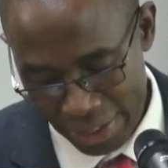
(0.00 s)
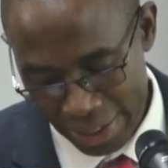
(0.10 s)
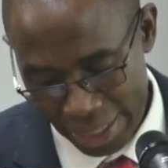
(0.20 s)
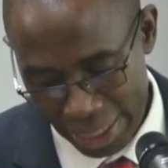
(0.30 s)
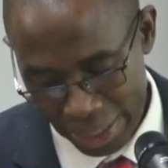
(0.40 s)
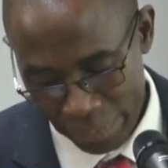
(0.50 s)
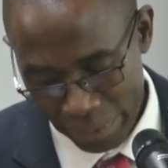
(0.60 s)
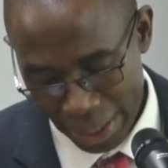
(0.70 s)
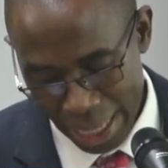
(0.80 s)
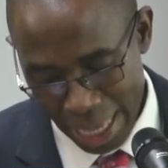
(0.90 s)
saying,
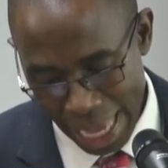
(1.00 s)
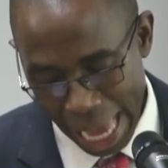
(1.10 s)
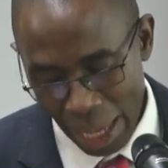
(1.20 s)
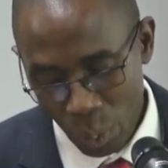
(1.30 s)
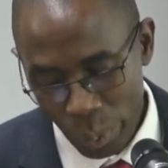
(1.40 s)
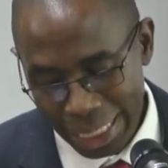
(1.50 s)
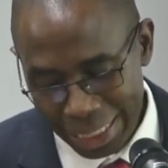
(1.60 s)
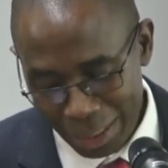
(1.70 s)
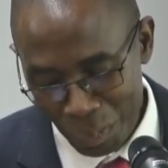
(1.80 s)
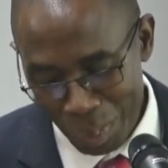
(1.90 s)
I
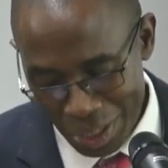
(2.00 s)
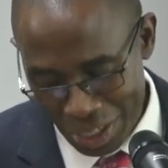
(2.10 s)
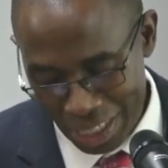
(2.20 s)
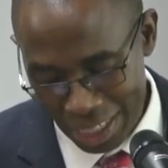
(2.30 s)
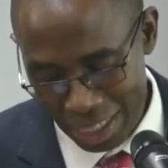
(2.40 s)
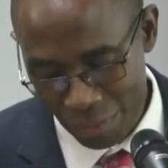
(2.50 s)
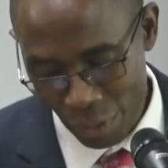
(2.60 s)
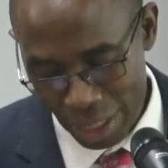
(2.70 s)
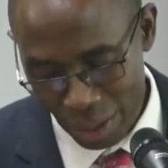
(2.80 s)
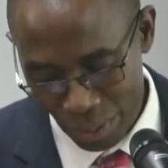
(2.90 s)
waited patiently for
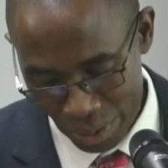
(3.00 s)
the Lord.